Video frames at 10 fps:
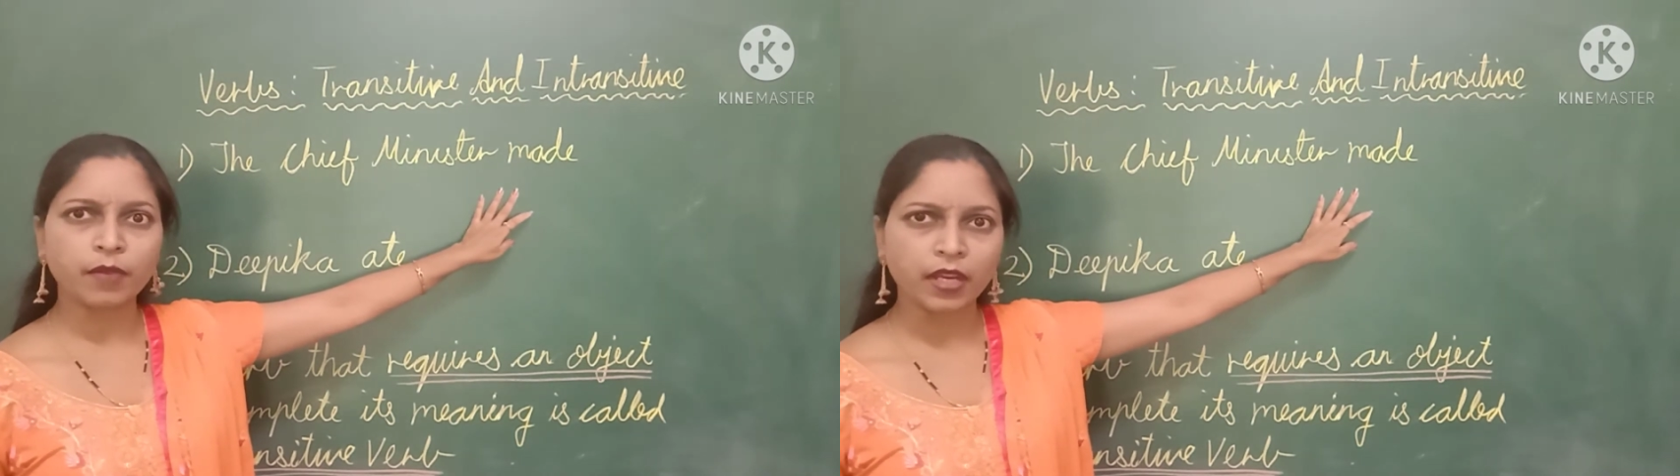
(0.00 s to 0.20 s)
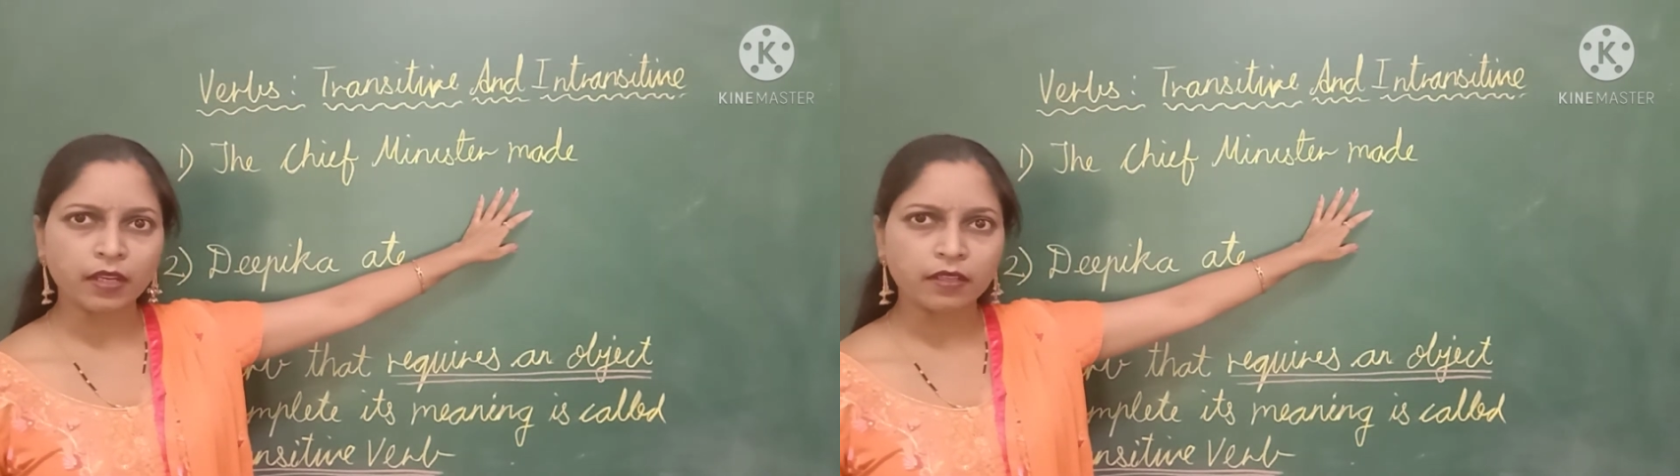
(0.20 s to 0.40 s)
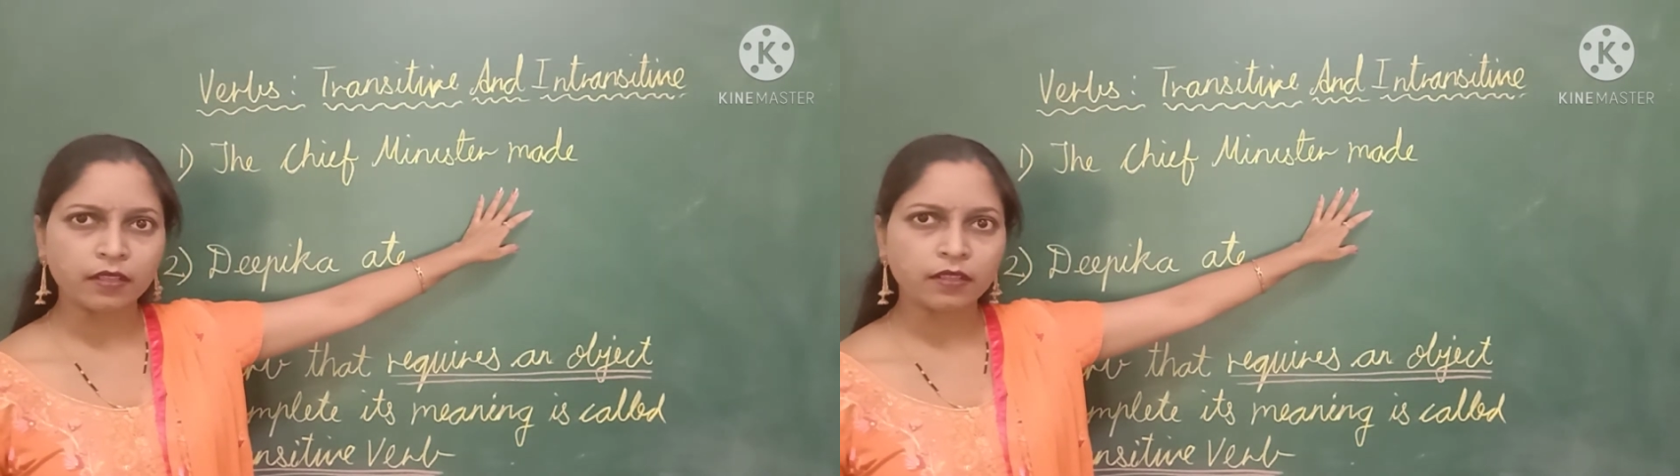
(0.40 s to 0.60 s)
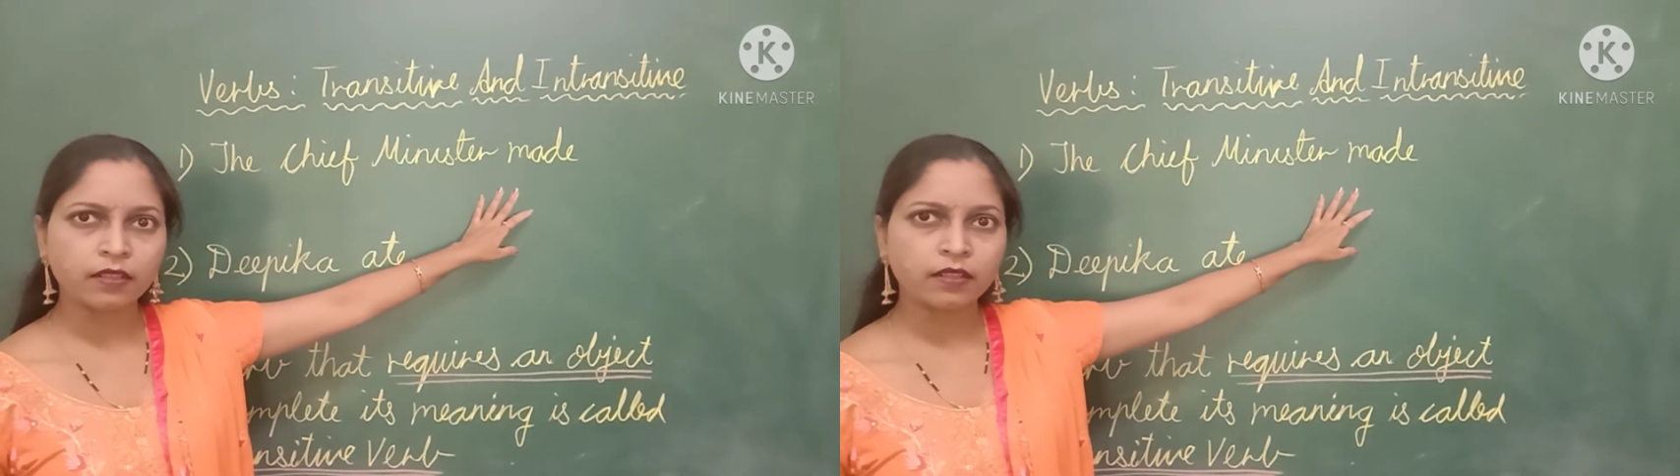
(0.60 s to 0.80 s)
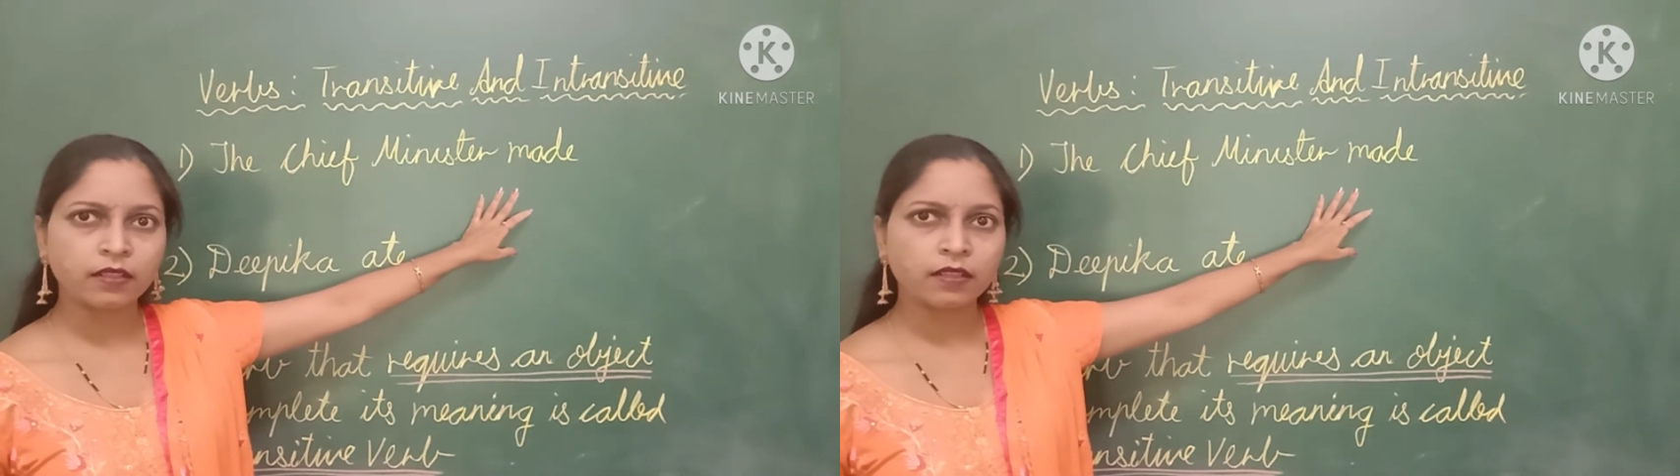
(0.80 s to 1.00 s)
make?
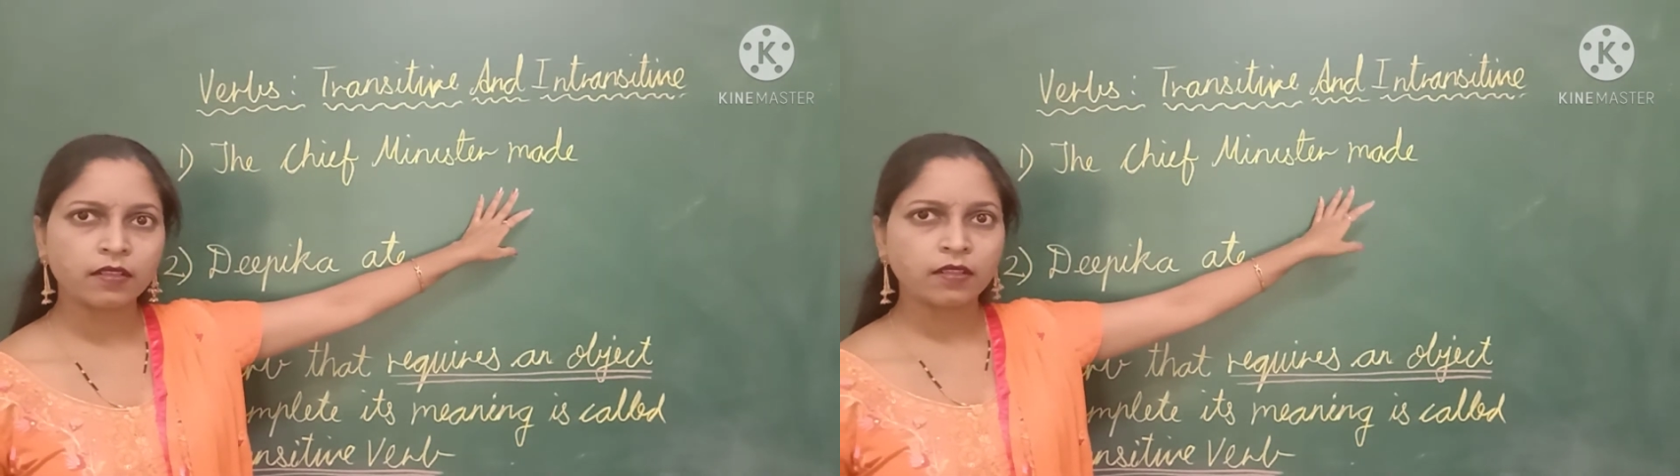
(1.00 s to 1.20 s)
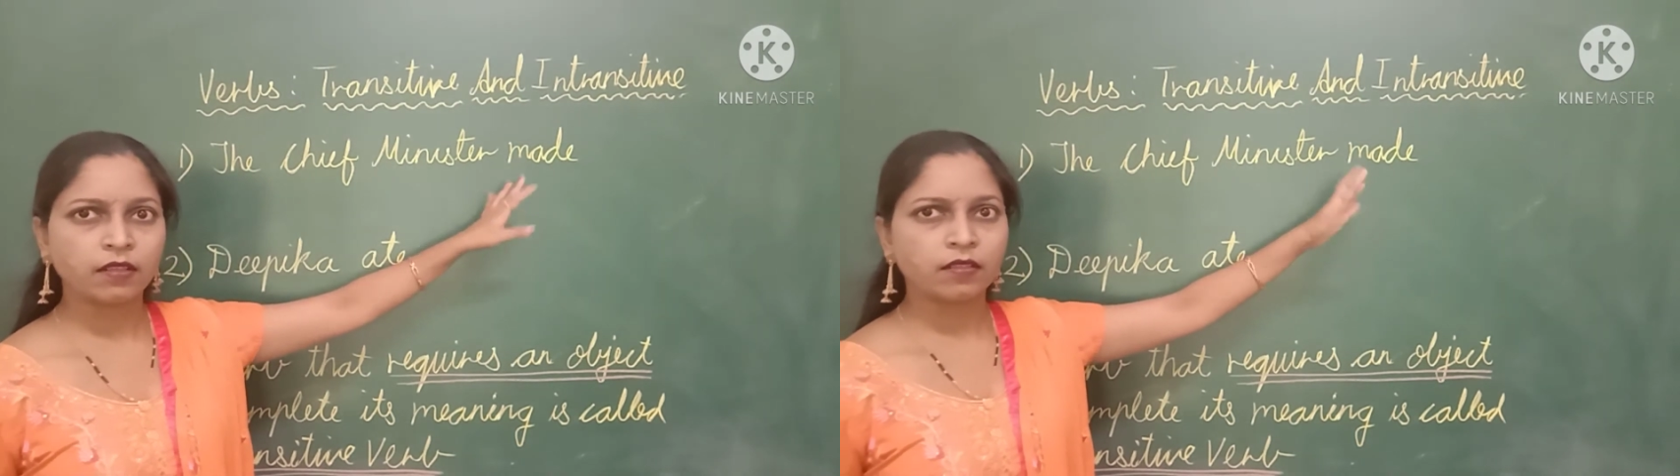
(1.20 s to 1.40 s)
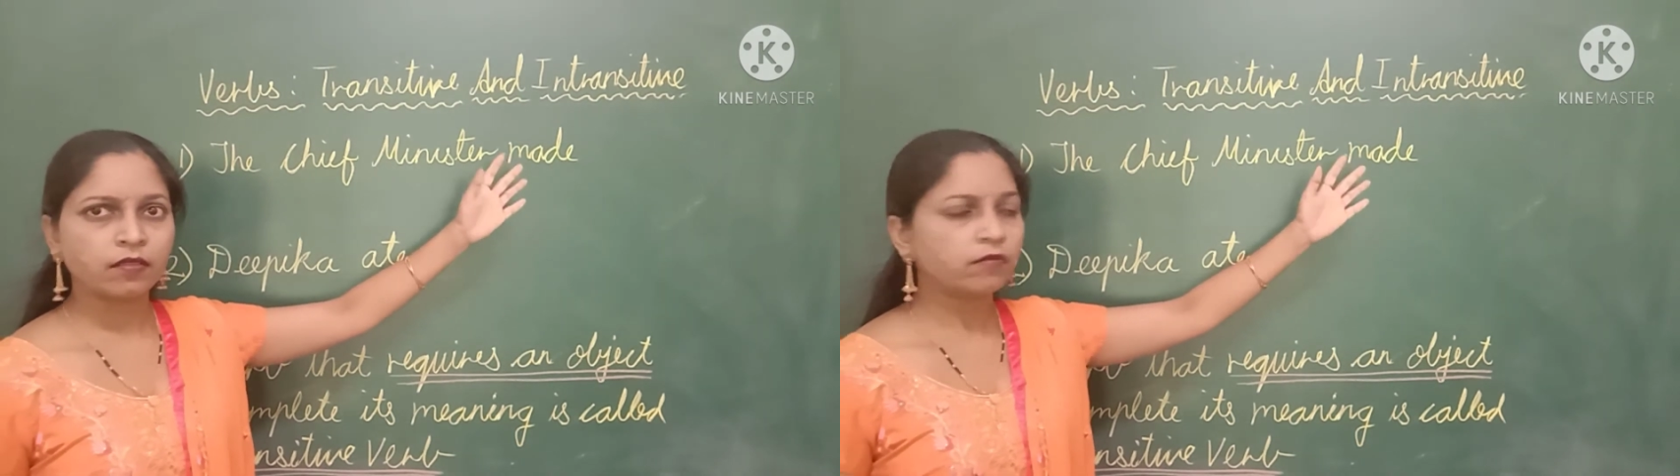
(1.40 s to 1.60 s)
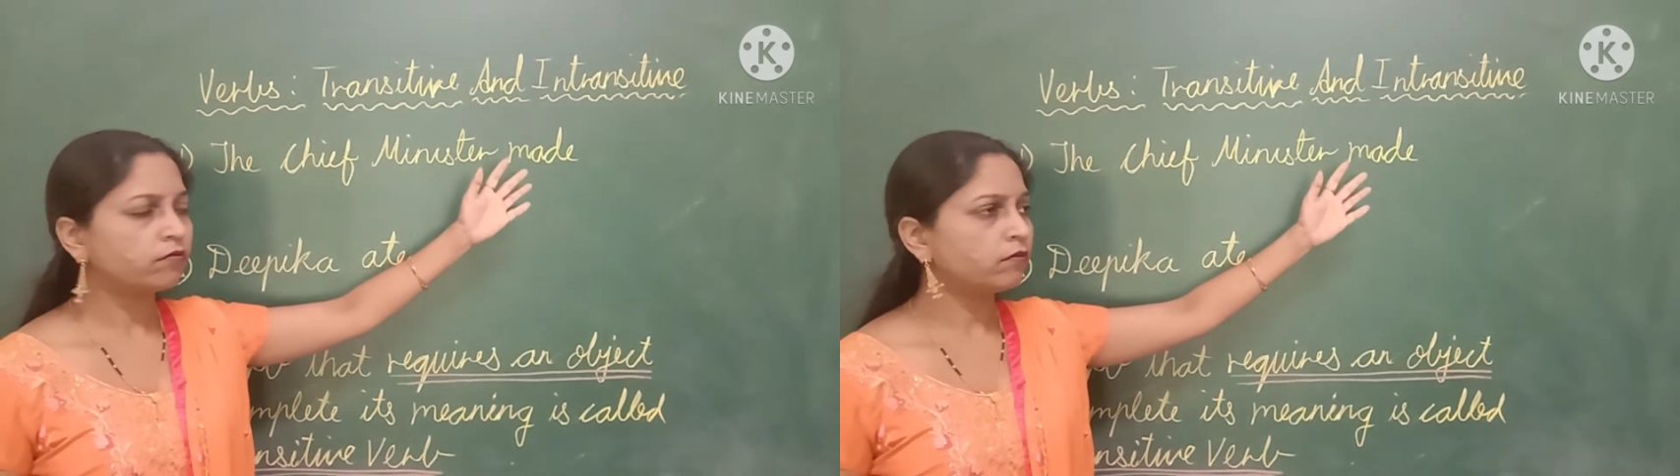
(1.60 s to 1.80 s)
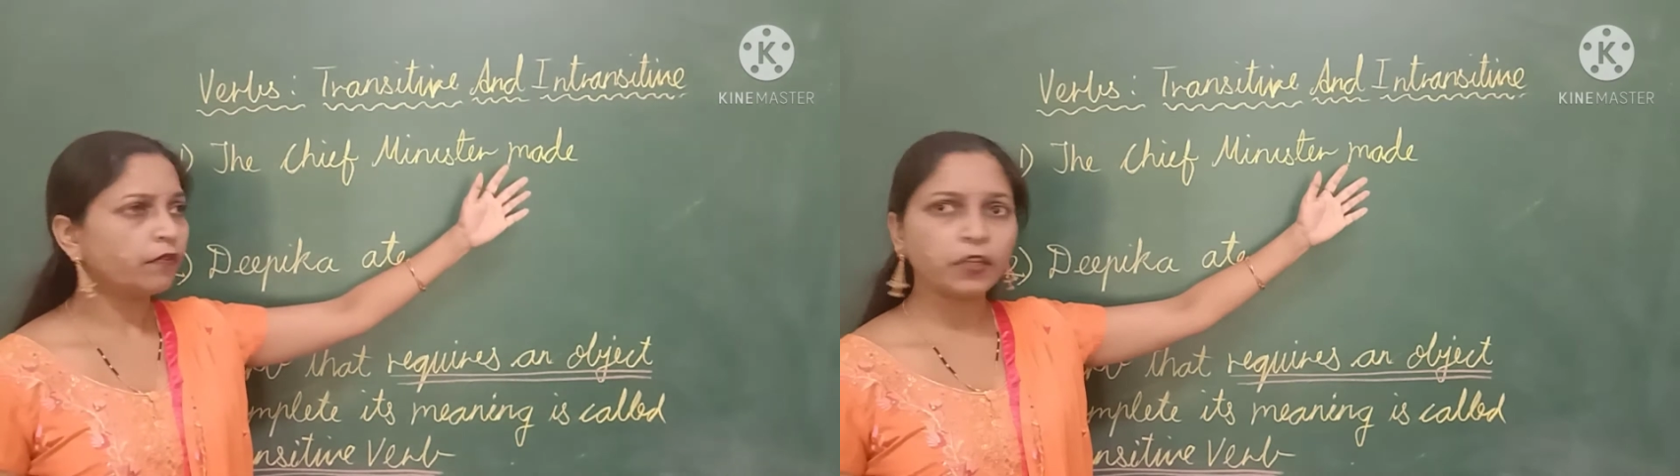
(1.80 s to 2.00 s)

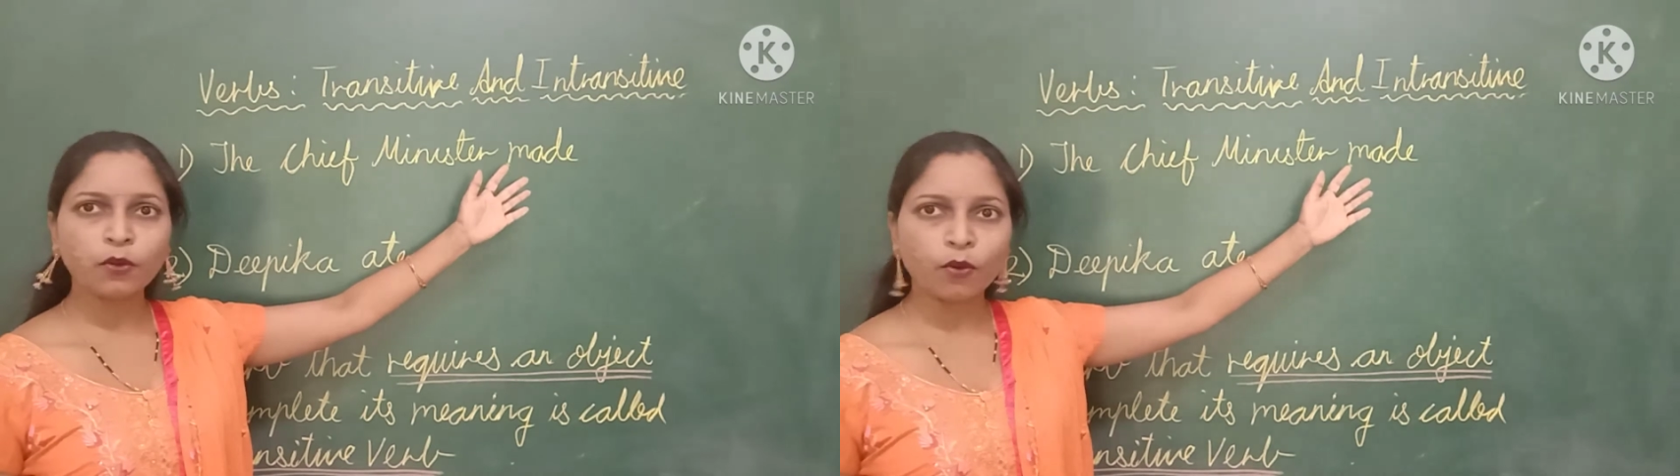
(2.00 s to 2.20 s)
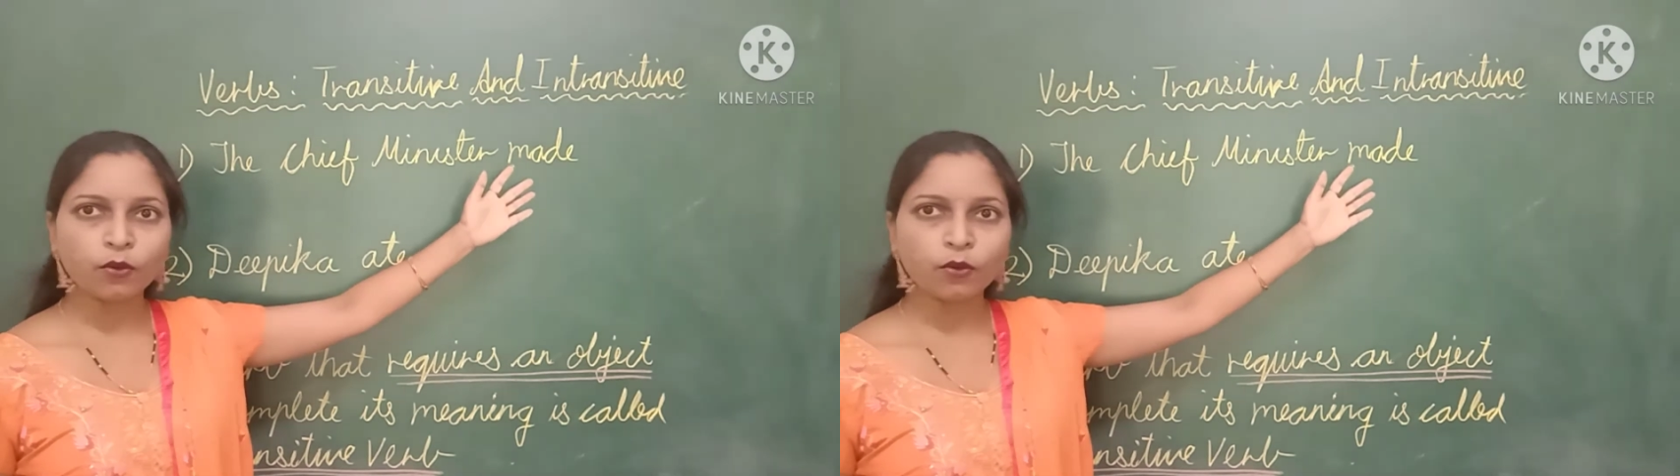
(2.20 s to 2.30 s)
We don't